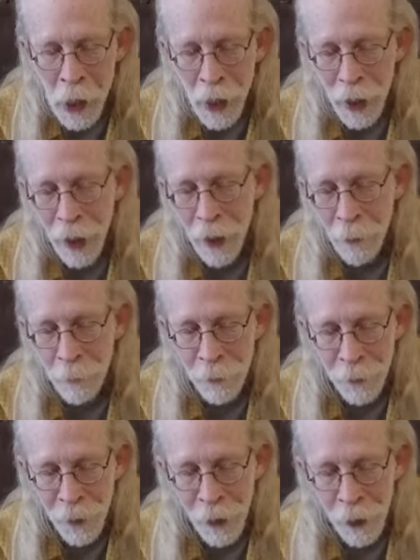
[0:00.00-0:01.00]

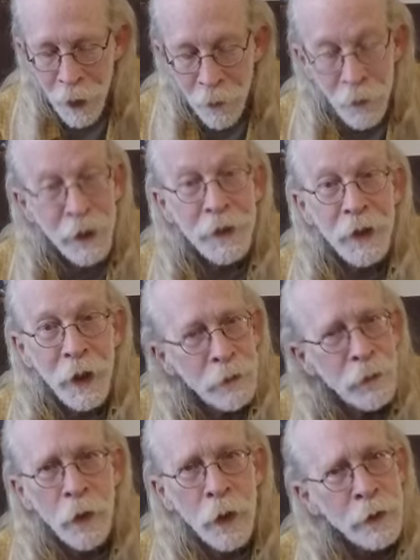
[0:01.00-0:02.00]
um, which
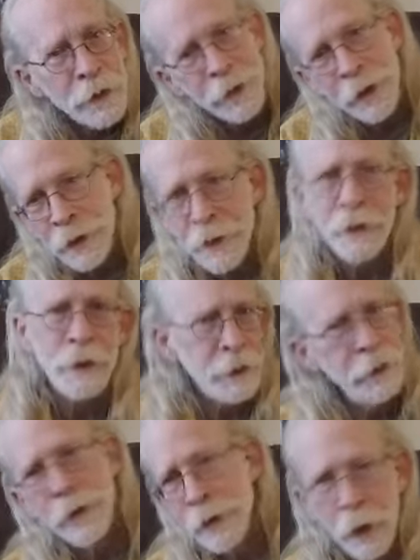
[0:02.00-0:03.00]
of course is
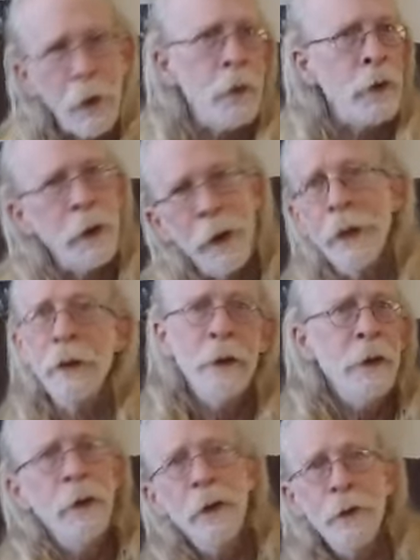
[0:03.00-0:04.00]
totally
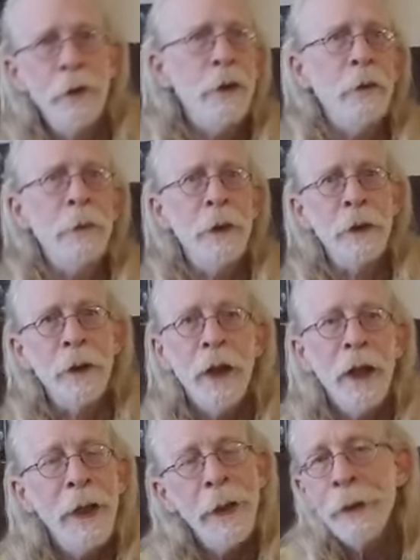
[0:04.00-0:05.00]
normal
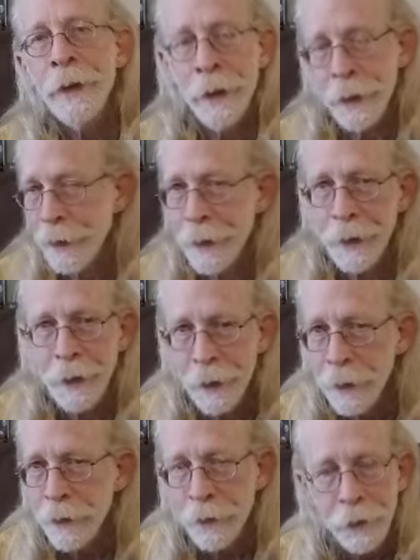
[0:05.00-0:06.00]
and
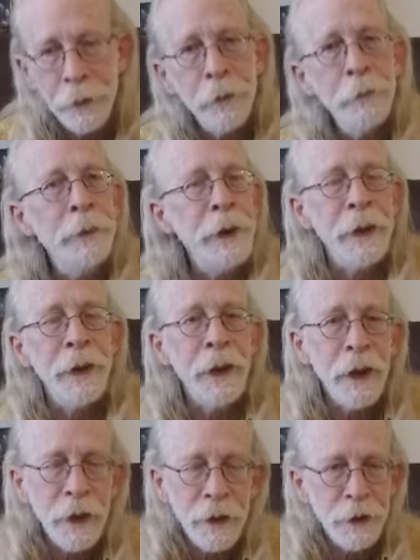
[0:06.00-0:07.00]
nothing to be
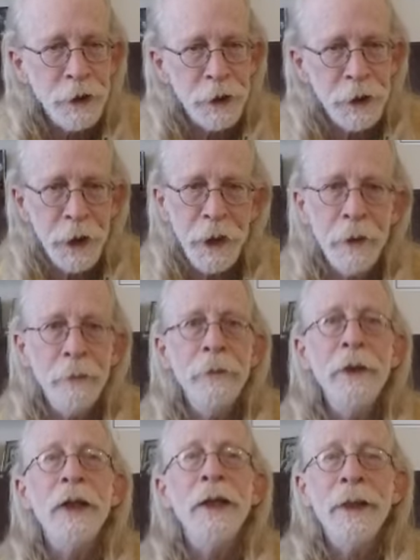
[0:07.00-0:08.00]

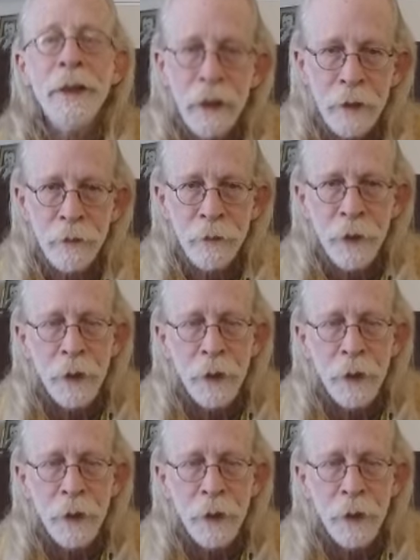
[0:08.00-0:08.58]
ashamed of.